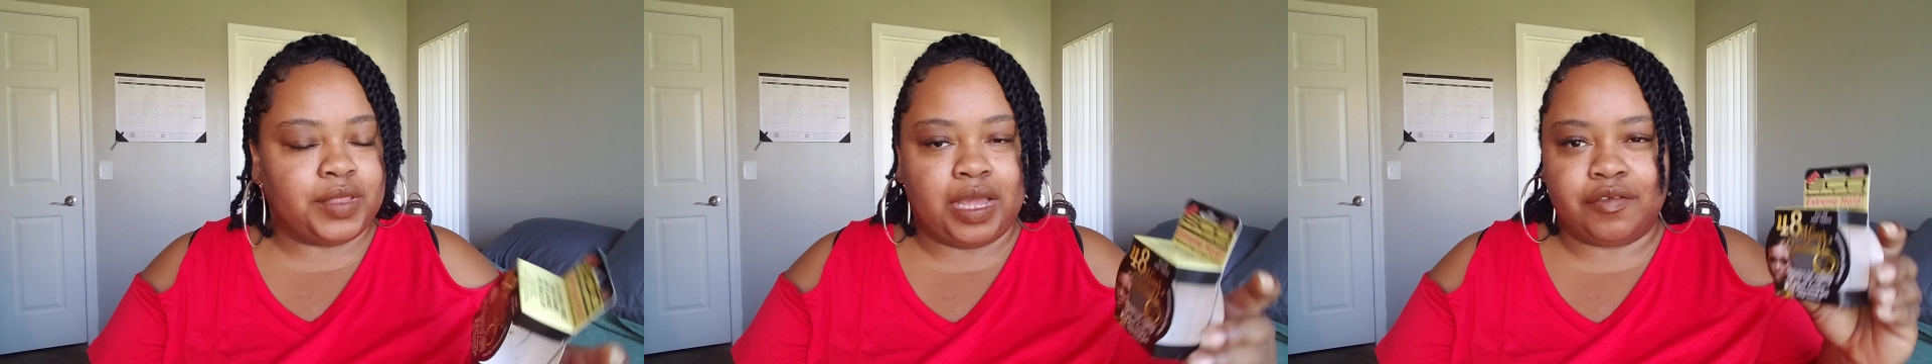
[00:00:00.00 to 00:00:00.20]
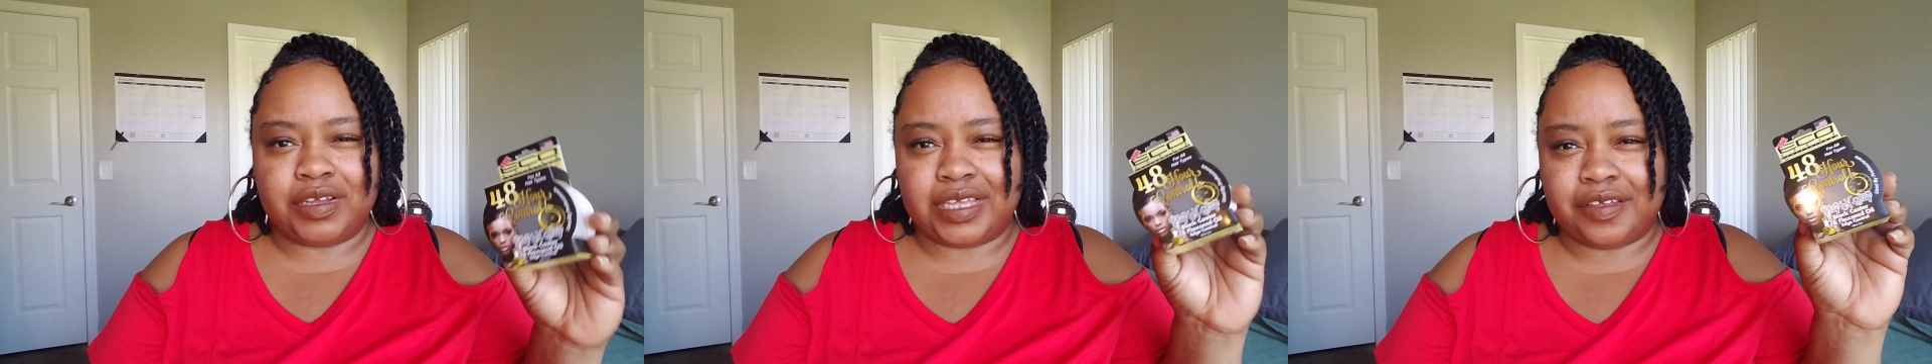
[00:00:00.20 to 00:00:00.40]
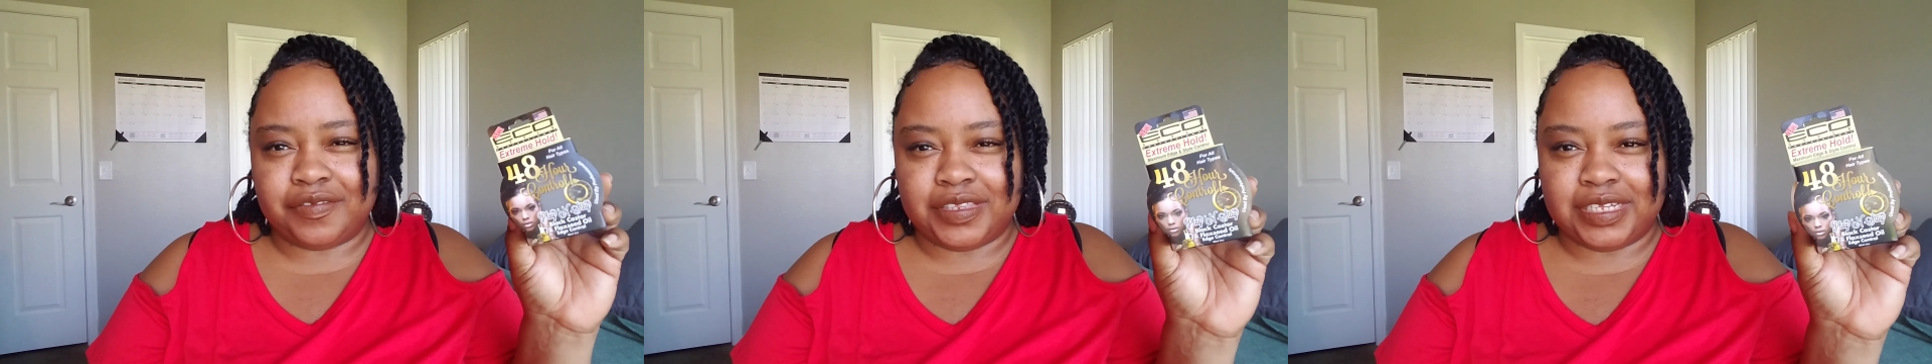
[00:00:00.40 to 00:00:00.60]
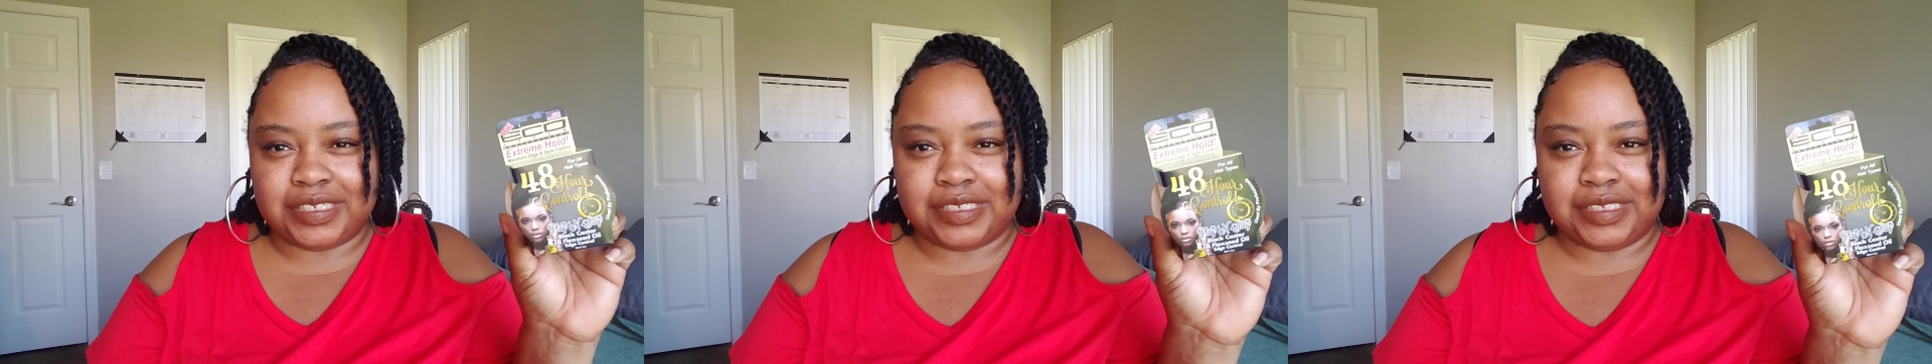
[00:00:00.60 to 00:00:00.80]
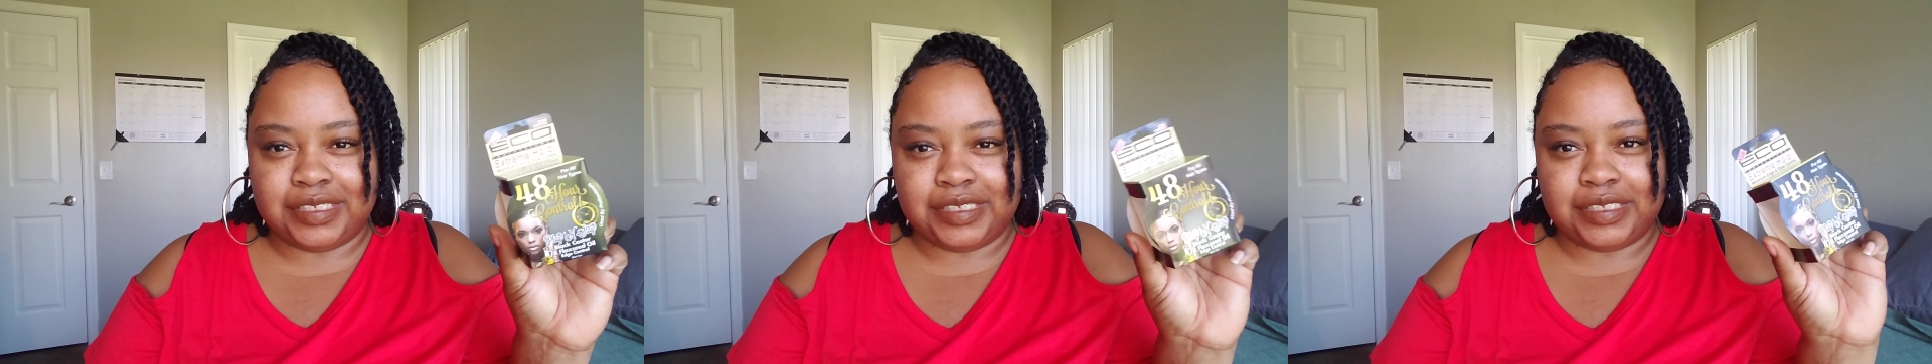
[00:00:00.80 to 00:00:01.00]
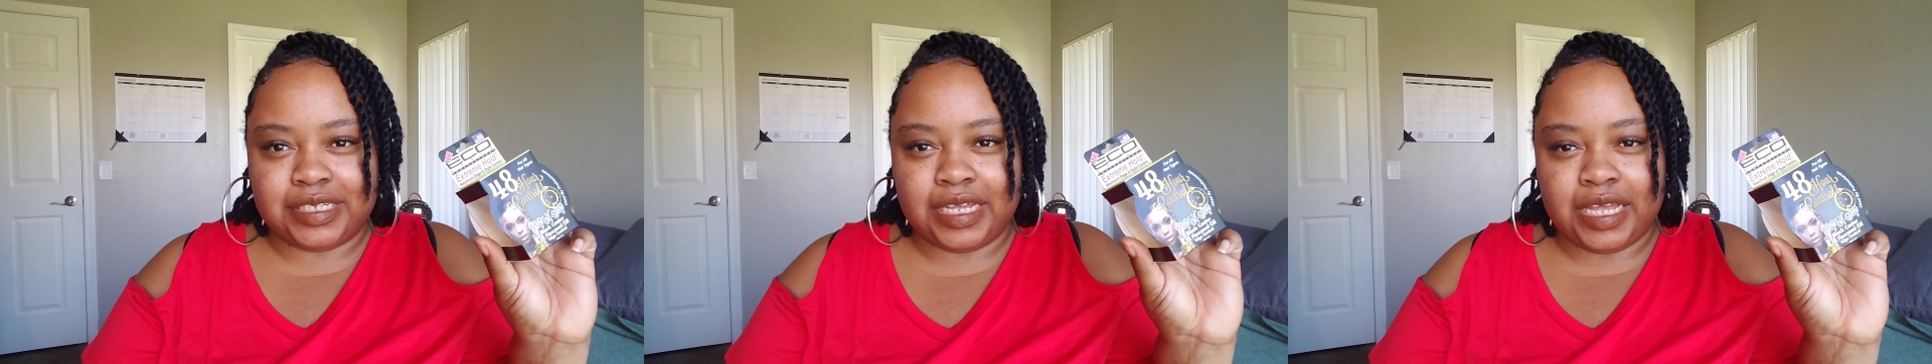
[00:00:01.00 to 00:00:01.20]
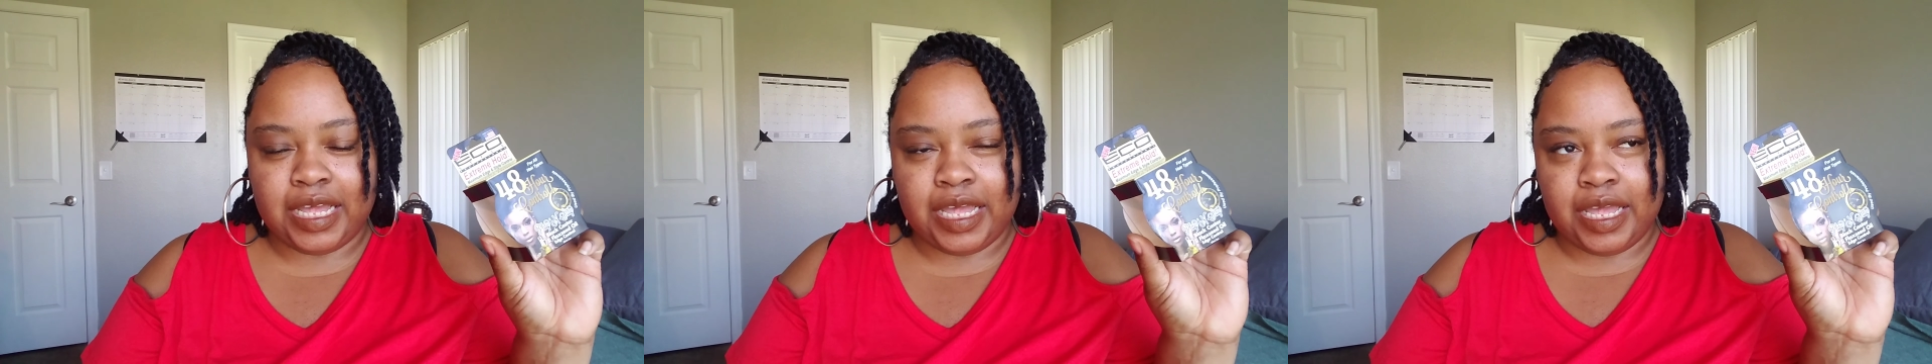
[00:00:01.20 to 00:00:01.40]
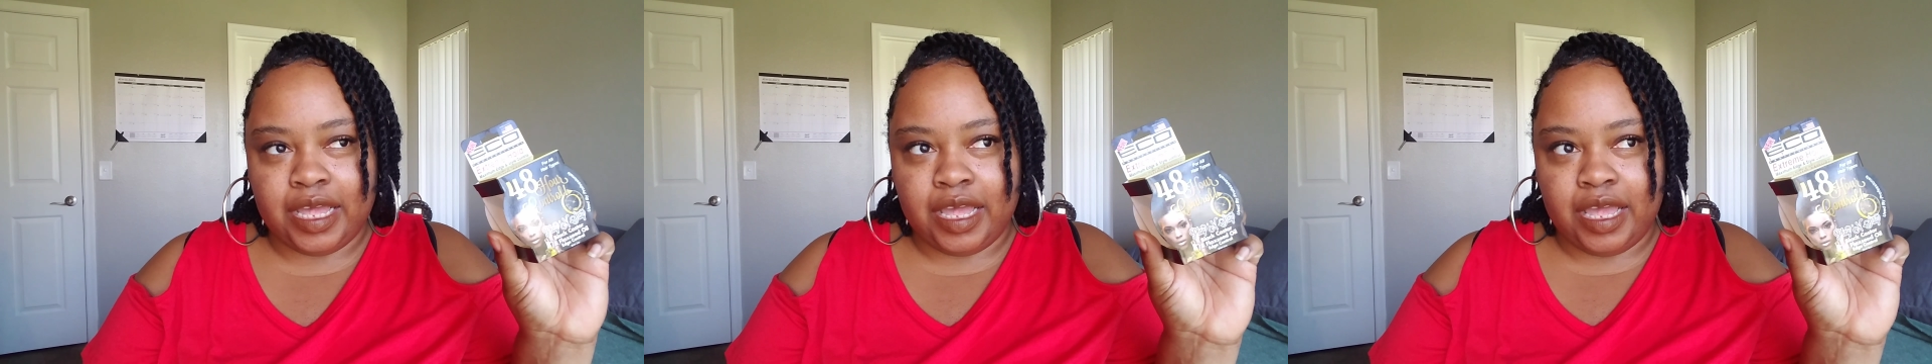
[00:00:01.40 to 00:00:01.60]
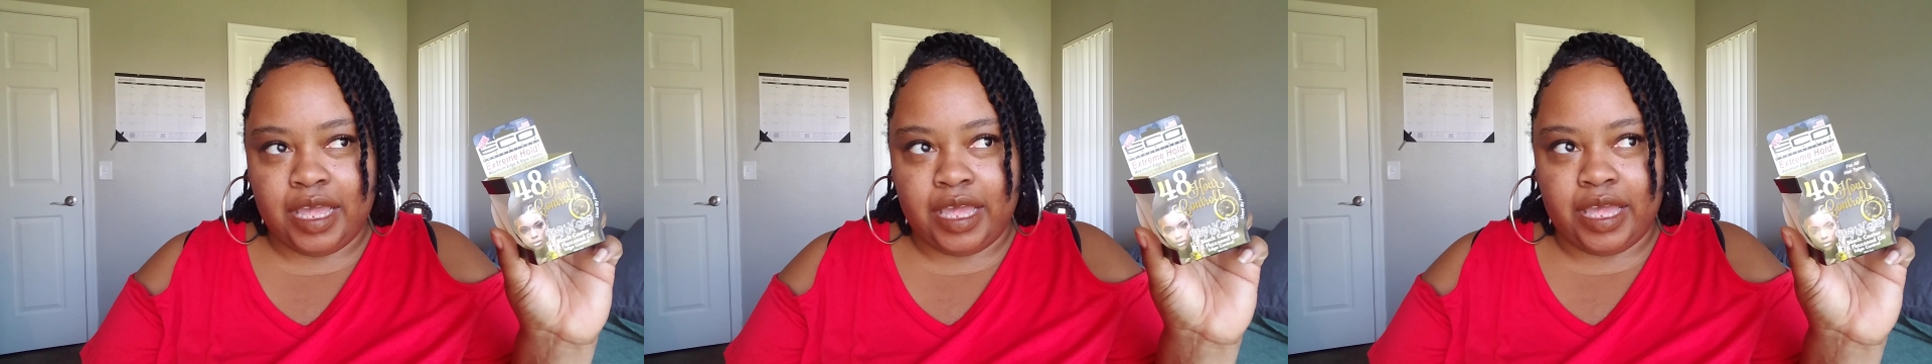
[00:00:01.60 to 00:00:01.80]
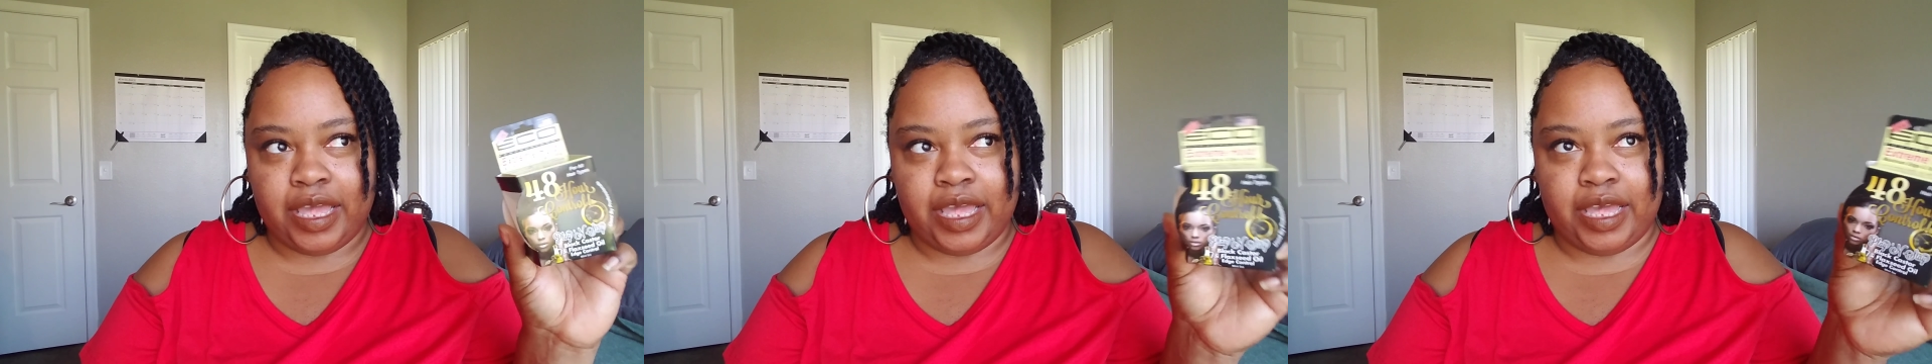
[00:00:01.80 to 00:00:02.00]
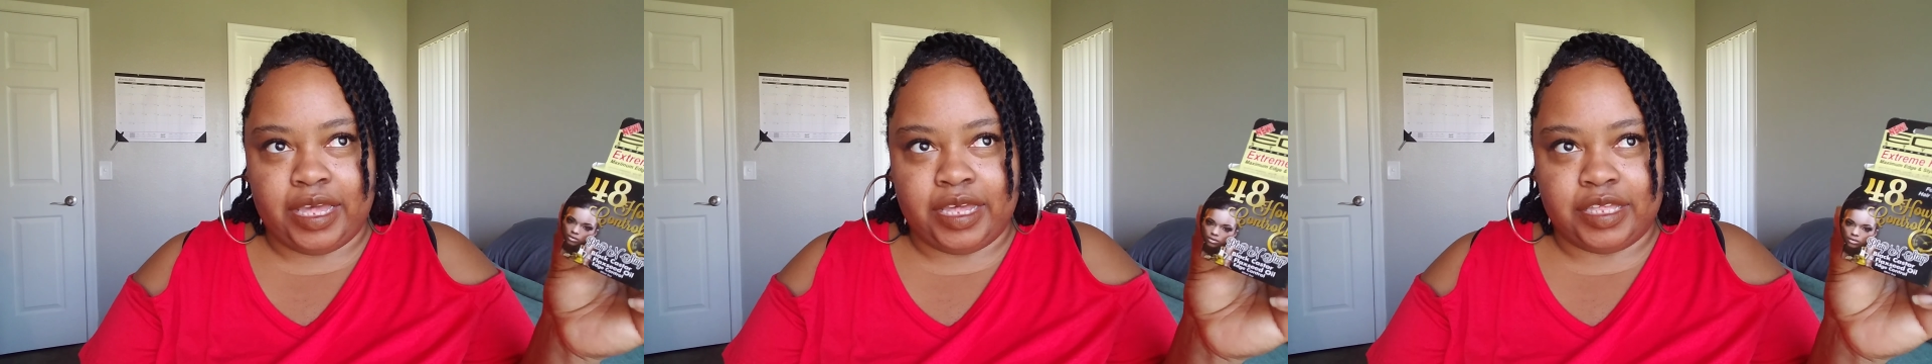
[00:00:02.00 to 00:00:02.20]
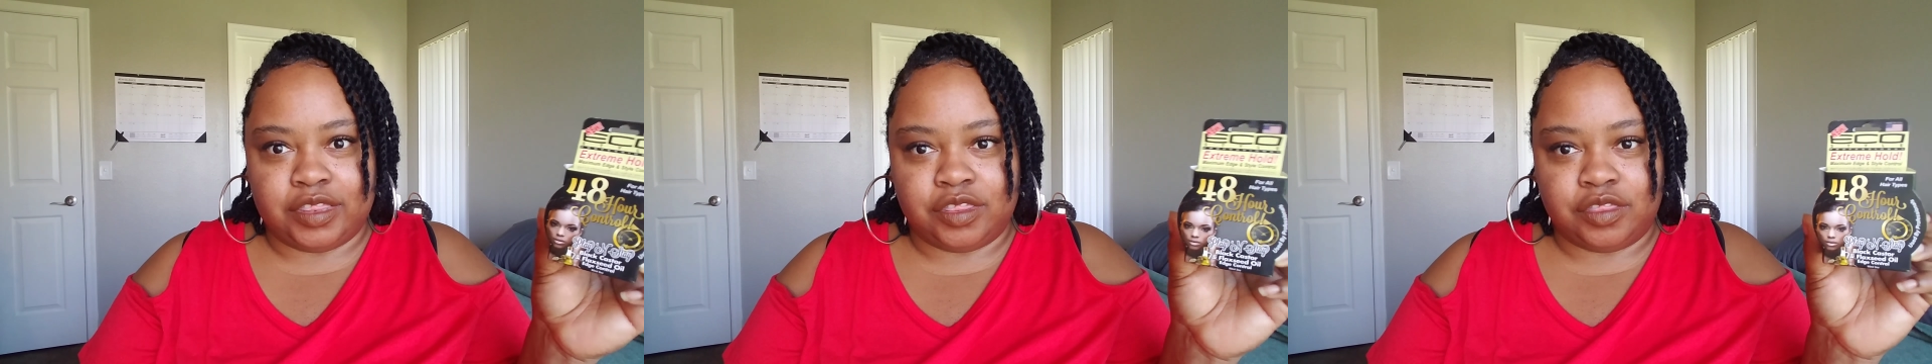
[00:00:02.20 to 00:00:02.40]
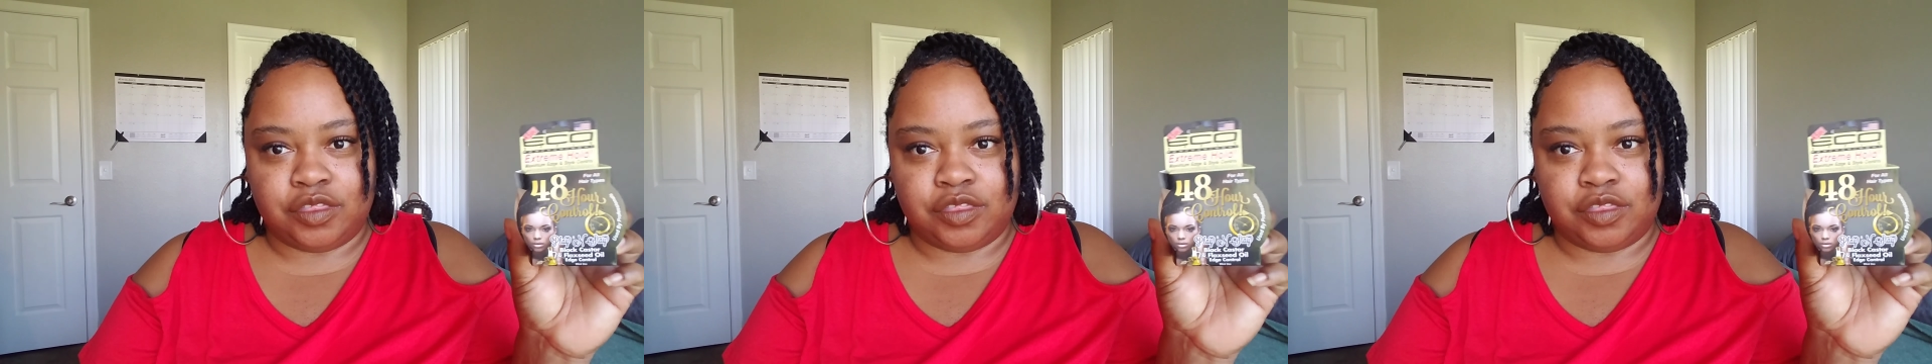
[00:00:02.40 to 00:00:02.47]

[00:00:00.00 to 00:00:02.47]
I would give this a